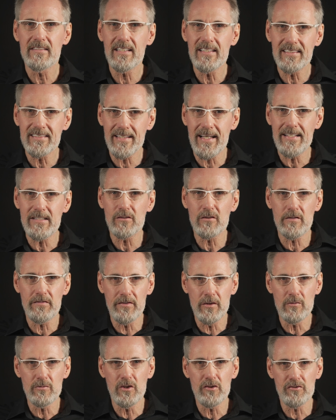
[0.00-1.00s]
designed to
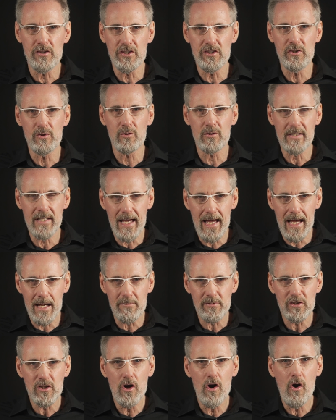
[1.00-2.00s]
fill nutritional
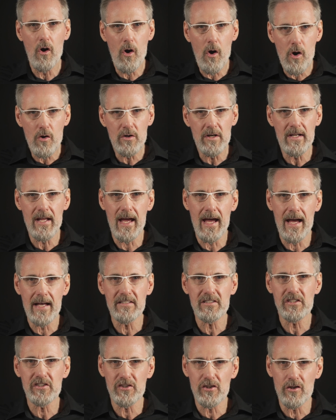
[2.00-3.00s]
gaps or
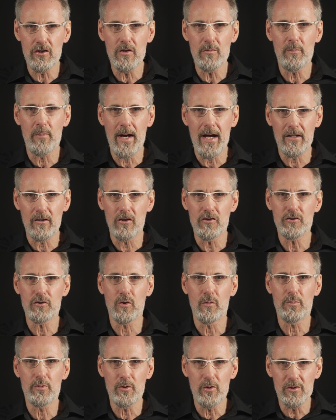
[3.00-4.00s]
enhance certain
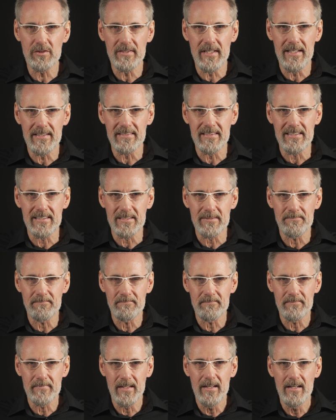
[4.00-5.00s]
biological processes.
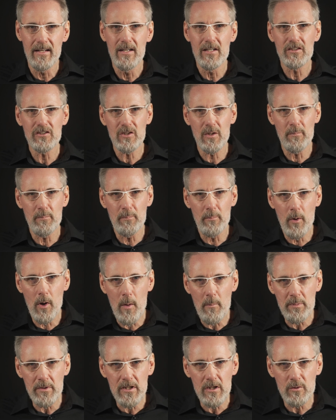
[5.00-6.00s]
Some
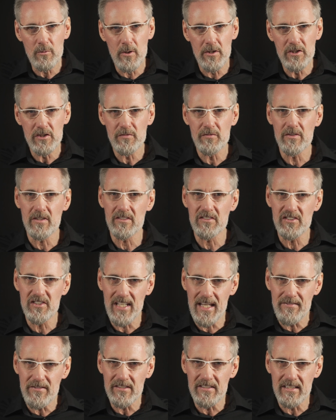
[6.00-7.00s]
popular ones for
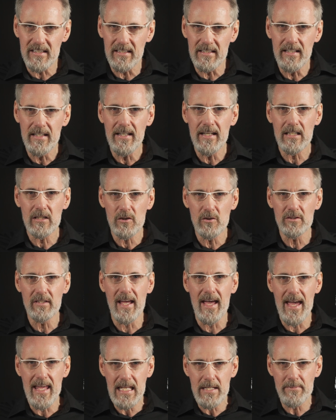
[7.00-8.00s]
longevity include
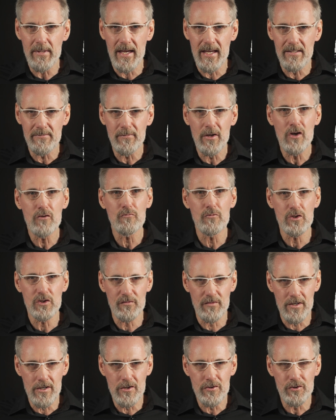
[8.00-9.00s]
NMN,
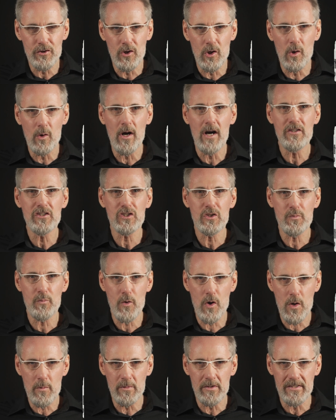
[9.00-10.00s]
resveratrol, and
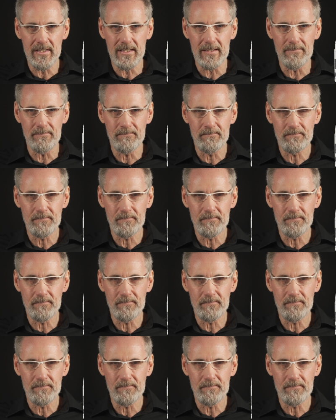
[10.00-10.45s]
spermidine.